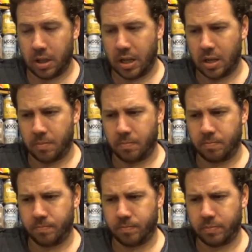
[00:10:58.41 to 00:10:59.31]
The
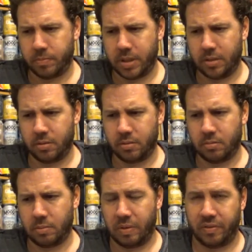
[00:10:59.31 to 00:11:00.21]

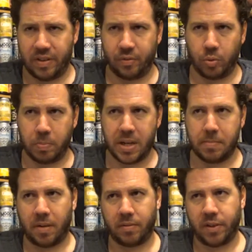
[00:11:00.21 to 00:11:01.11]
5th would be a
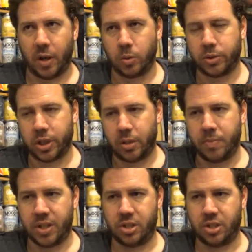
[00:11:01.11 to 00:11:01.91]
month old, so it's